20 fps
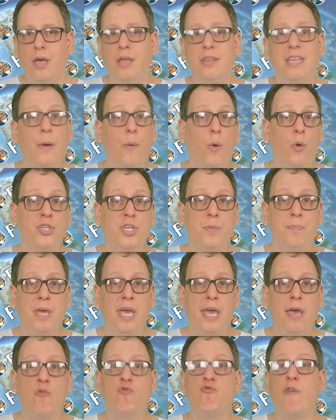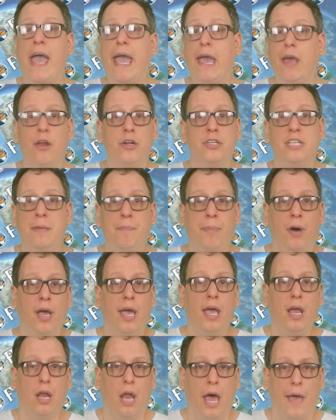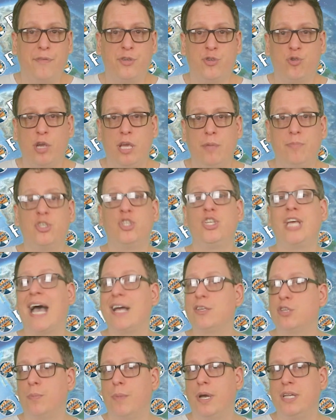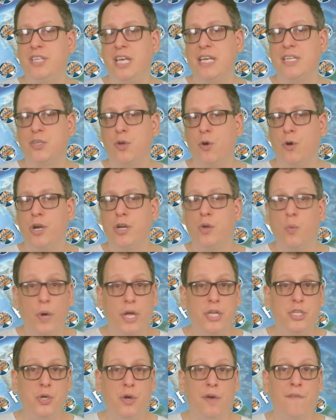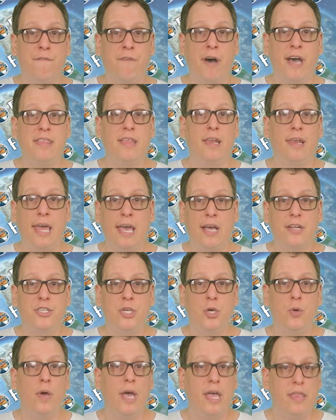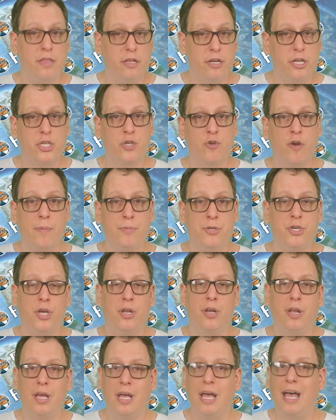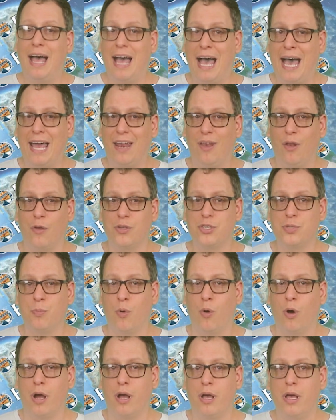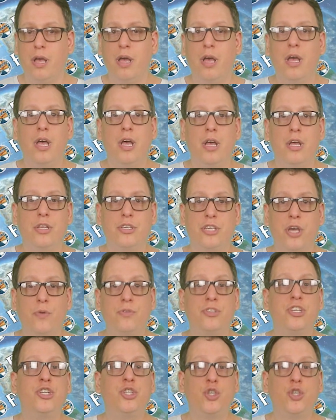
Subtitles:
There will also be regular debunking live streams, chats on my Discord, which you can find the link to in the description, and lots more. So to